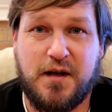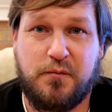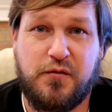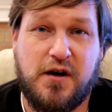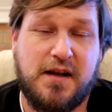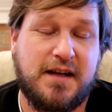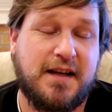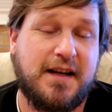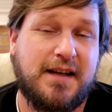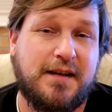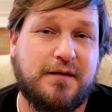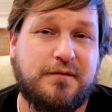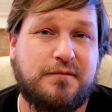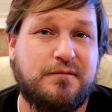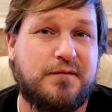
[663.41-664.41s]
I probably
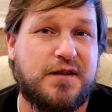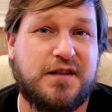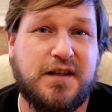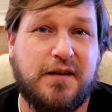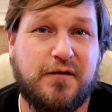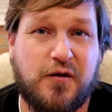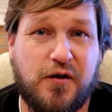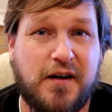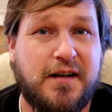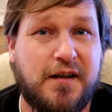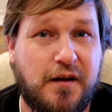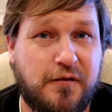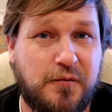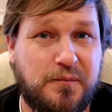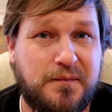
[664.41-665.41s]
have 7 or 8
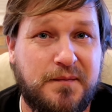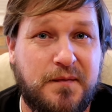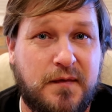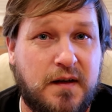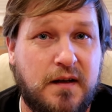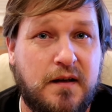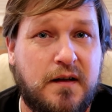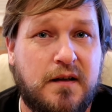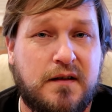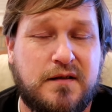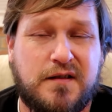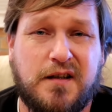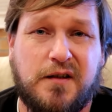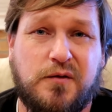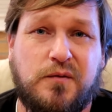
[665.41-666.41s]
of them.
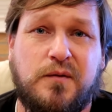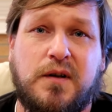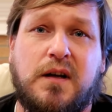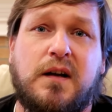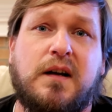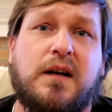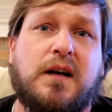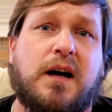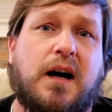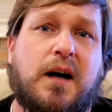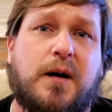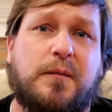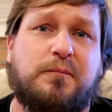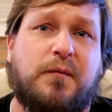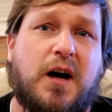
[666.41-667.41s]
So
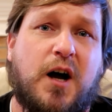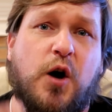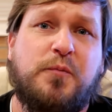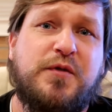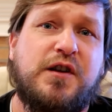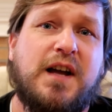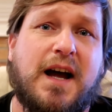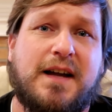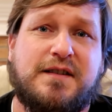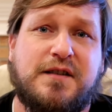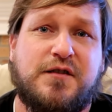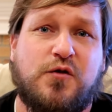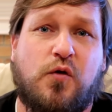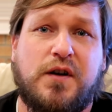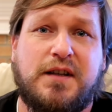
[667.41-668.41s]
I hope you guys
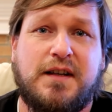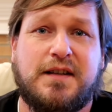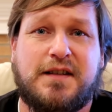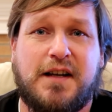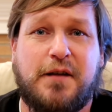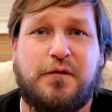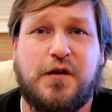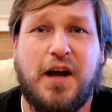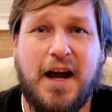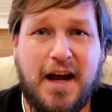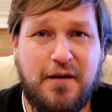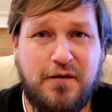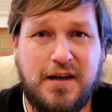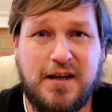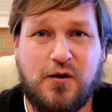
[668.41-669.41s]
enjoyed this. If you
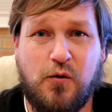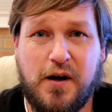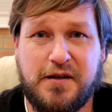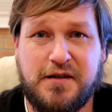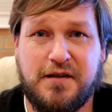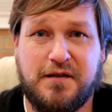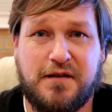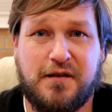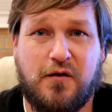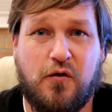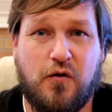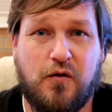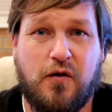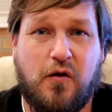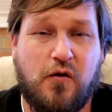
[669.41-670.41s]
have any questions
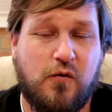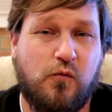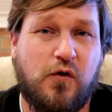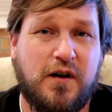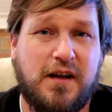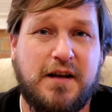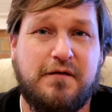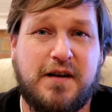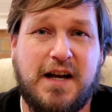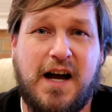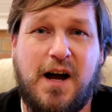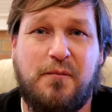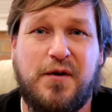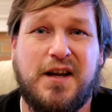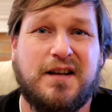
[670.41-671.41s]
or want to leave a
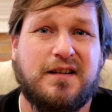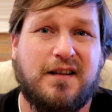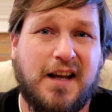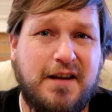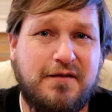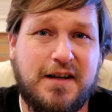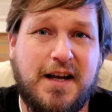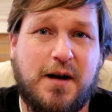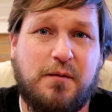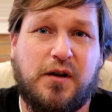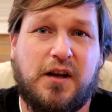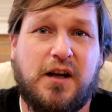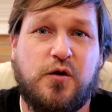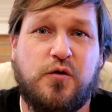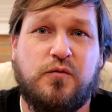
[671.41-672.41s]
comment, leave it down
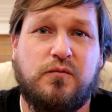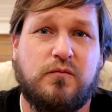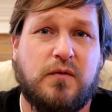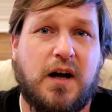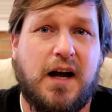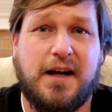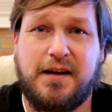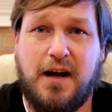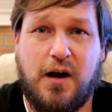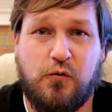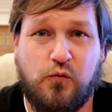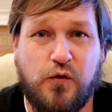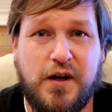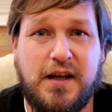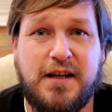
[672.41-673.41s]
below. I
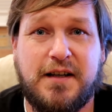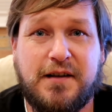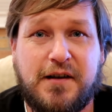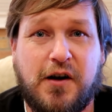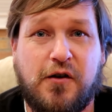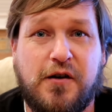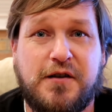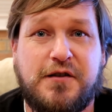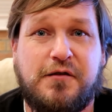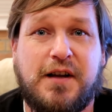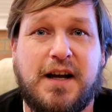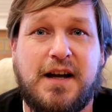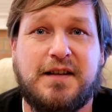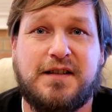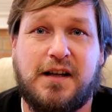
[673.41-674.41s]
really encourage you
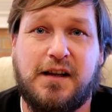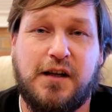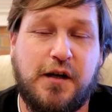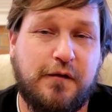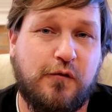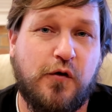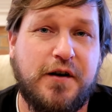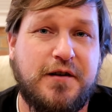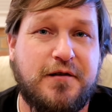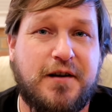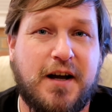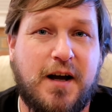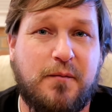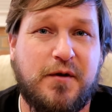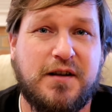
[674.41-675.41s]
guys. I love reading your
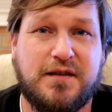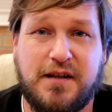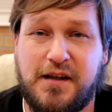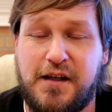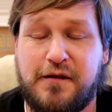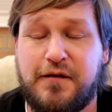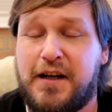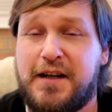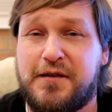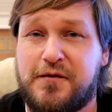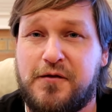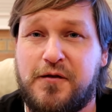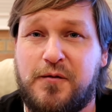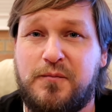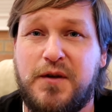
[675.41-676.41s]
comments. I love
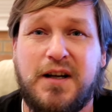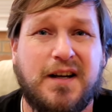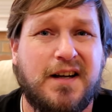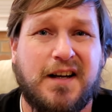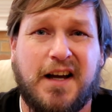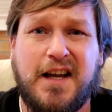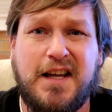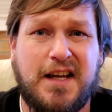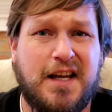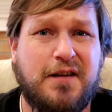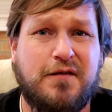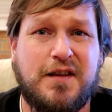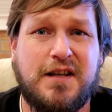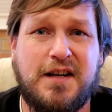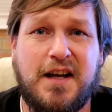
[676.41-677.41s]
answering them.
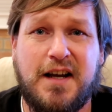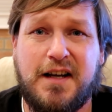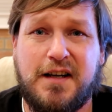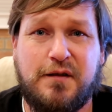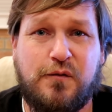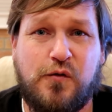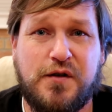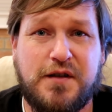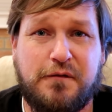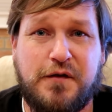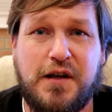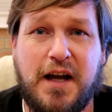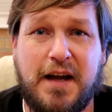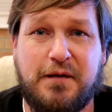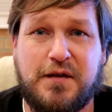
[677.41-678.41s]
Even the negative ones. If
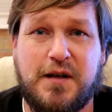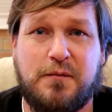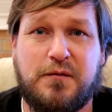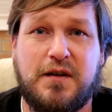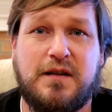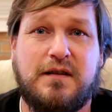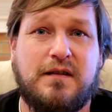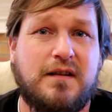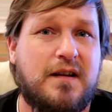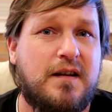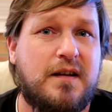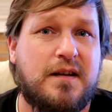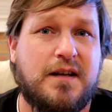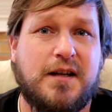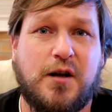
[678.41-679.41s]
you have something,
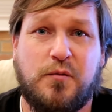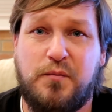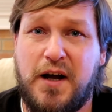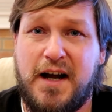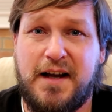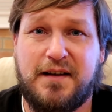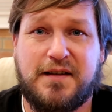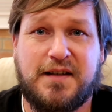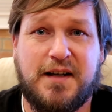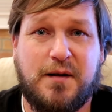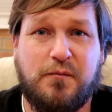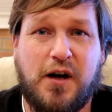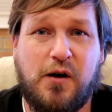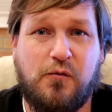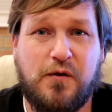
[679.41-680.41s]
you know, bad to say
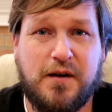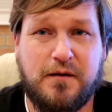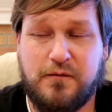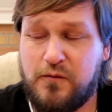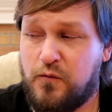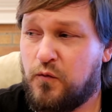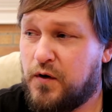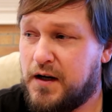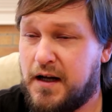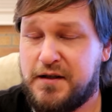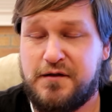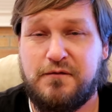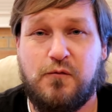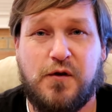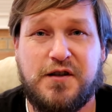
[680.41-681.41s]
about
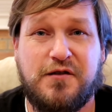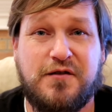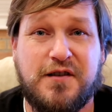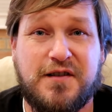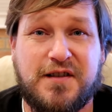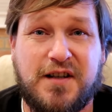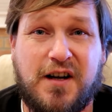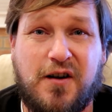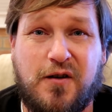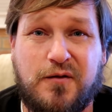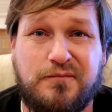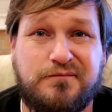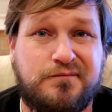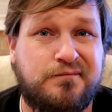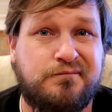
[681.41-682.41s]
what you just
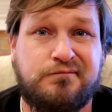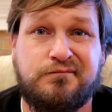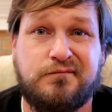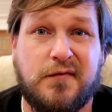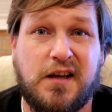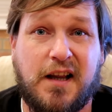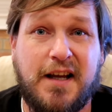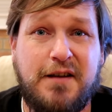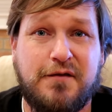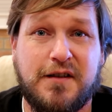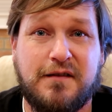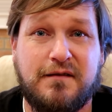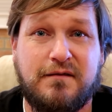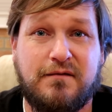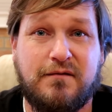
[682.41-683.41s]
saw, leave
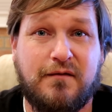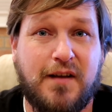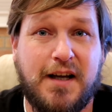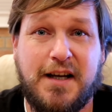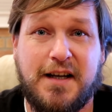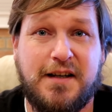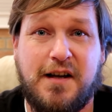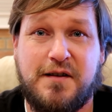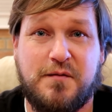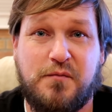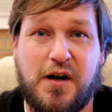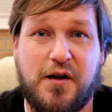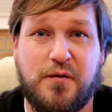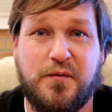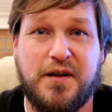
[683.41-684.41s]
it. It doesn't
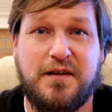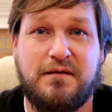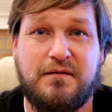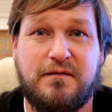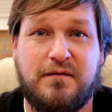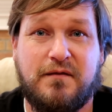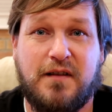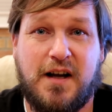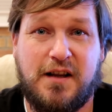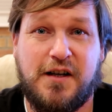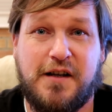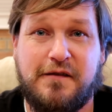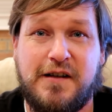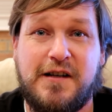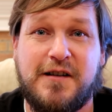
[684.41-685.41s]
bother me. I
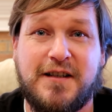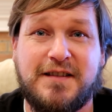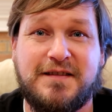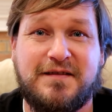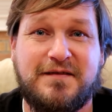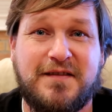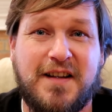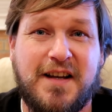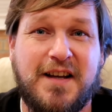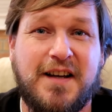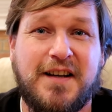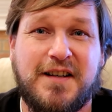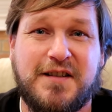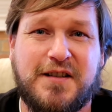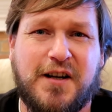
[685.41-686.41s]
love hearing it.
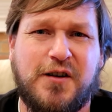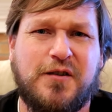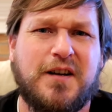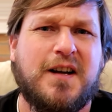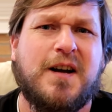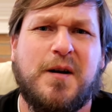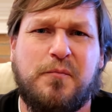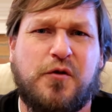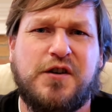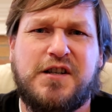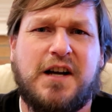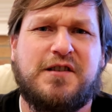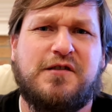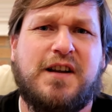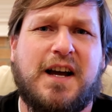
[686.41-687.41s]
So
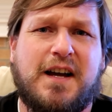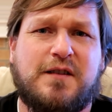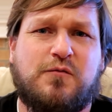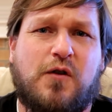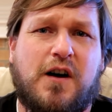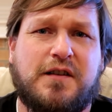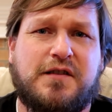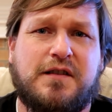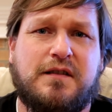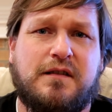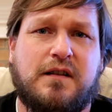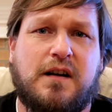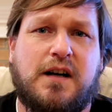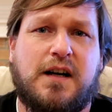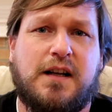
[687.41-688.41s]
appreciate you guys
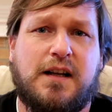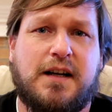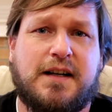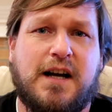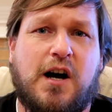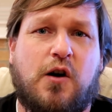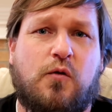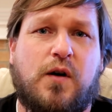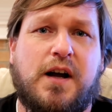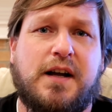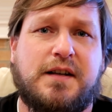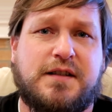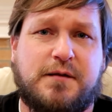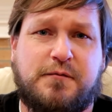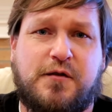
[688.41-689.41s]
watching. Like
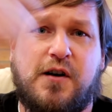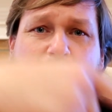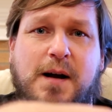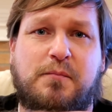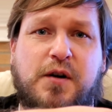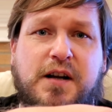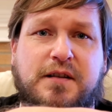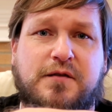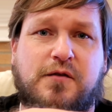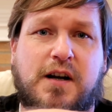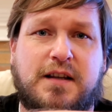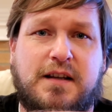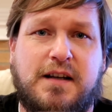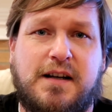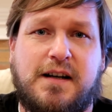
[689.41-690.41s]
always, subscribe button's
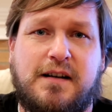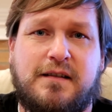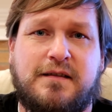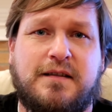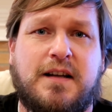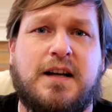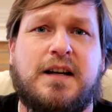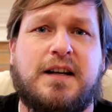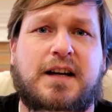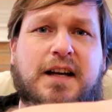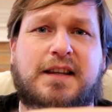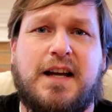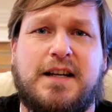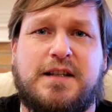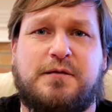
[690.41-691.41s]
right there.
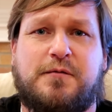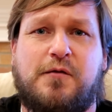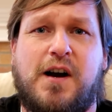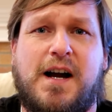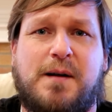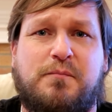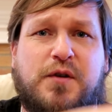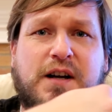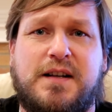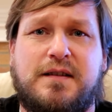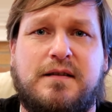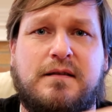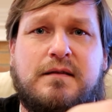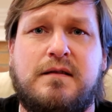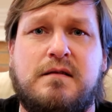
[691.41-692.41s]
Hit that subscribe
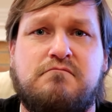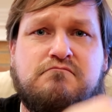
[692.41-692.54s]
button.